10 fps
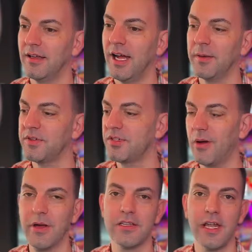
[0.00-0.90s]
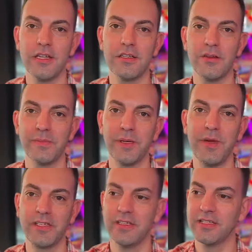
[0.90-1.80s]
I am so excited to do these big
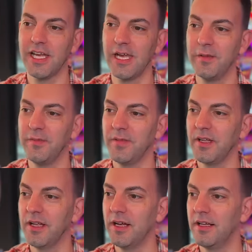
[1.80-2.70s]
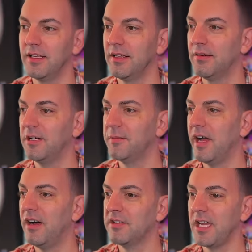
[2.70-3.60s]
bets on this game. One of
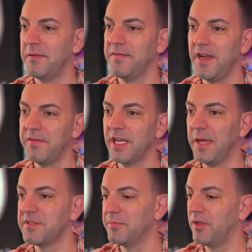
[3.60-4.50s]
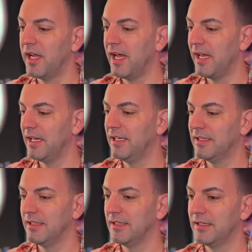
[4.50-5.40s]
my all-time favorite games to play.
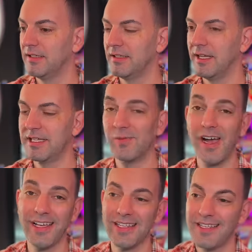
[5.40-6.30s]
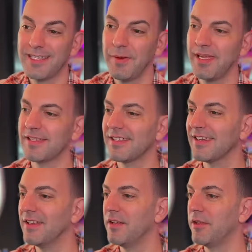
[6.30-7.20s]
That's why it's in this space.
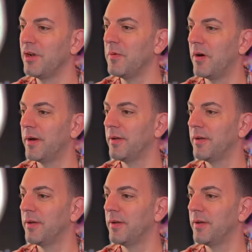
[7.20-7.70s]
Three more.